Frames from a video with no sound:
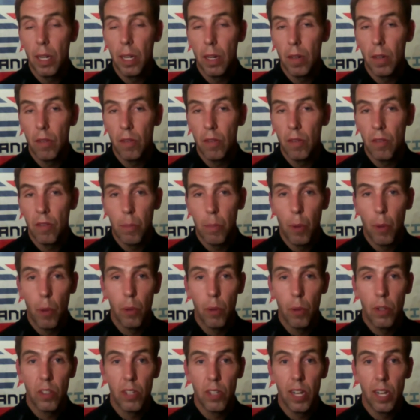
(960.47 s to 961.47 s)
of the
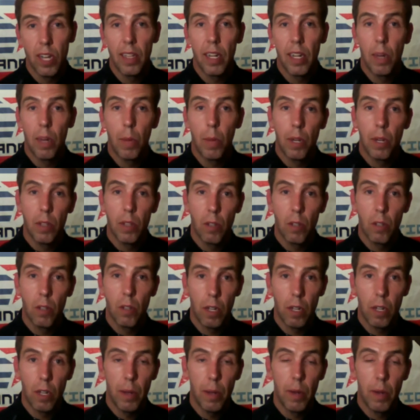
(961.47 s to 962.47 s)
bonus side that I want to
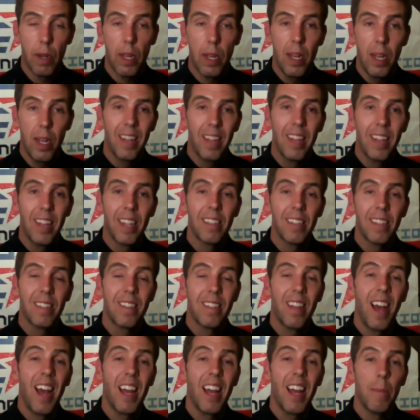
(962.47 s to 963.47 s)
talk about, and that's
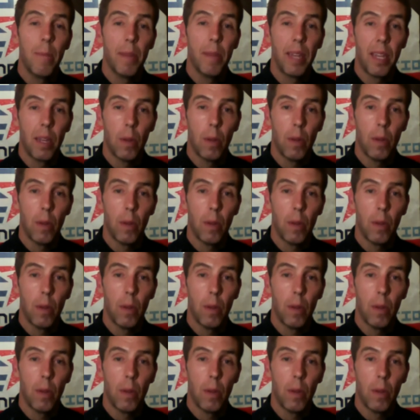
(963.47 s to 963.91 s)
timing.